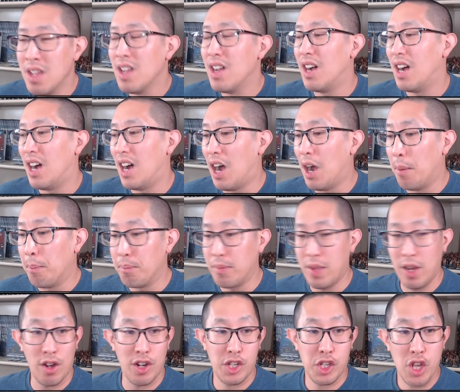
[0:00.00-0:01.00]

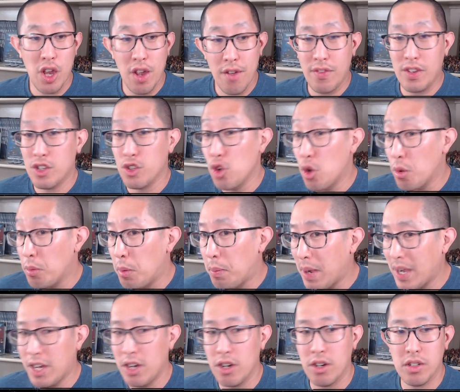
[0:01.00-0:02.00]
They're as tough as normal
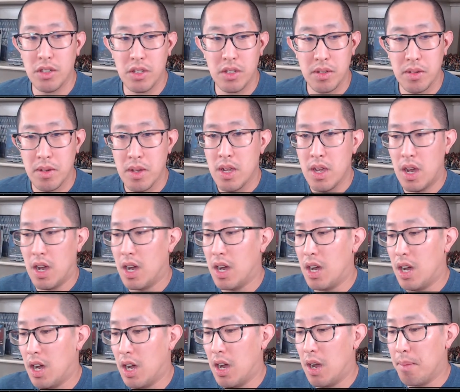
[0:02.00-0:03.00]
bikers,
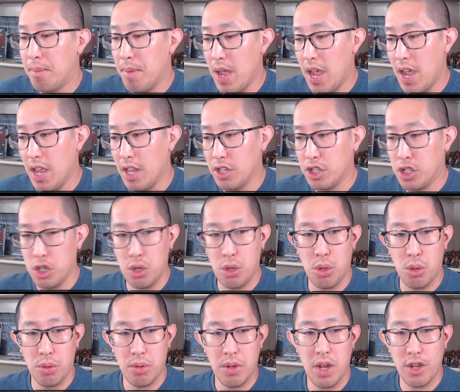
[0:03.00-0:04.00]
and
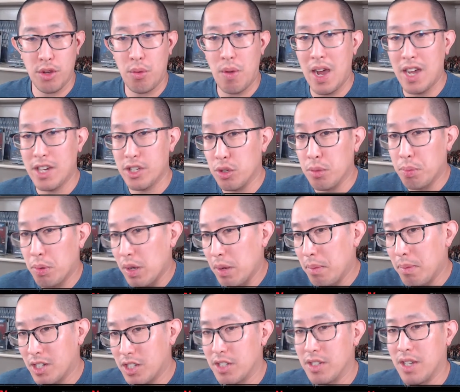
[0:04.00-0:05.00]
so otherwise they're pretty
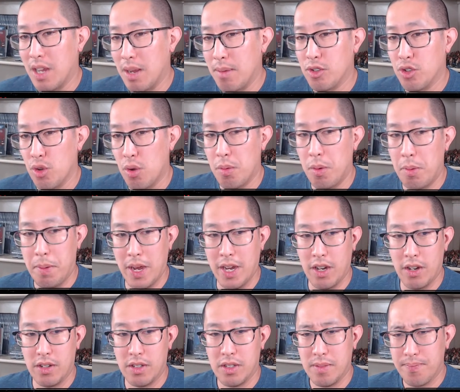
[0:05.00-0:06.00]
much the same as normal
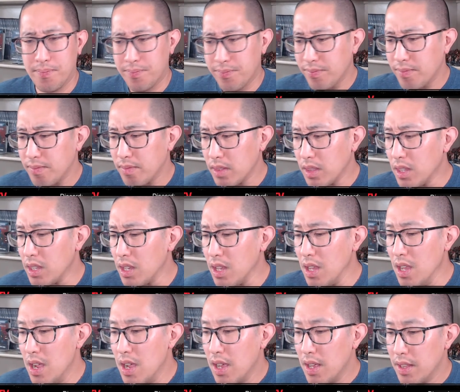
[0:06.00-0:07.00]
bikers.
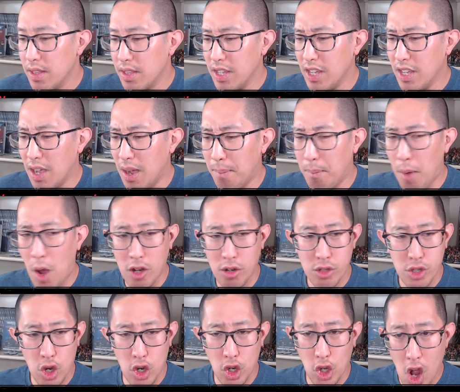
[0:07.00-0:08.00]
The
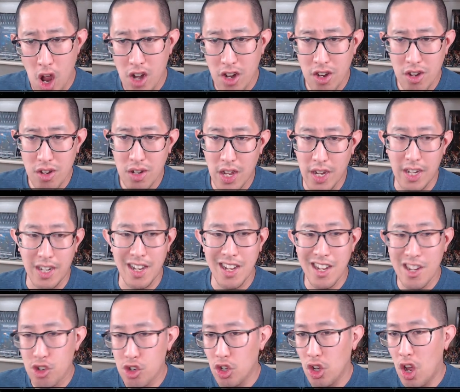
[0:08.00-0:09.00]
models are longer, like an
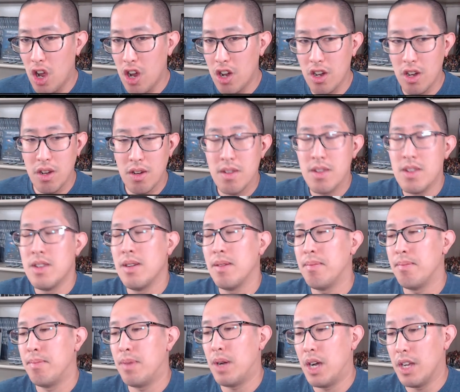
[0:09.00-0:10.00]
inch longer,
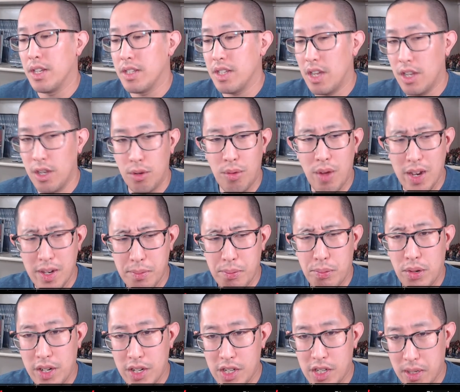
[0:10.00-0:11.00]
but otherwise
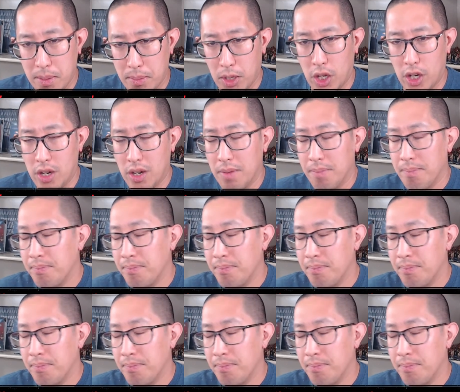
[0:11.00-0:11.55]
pretty similar.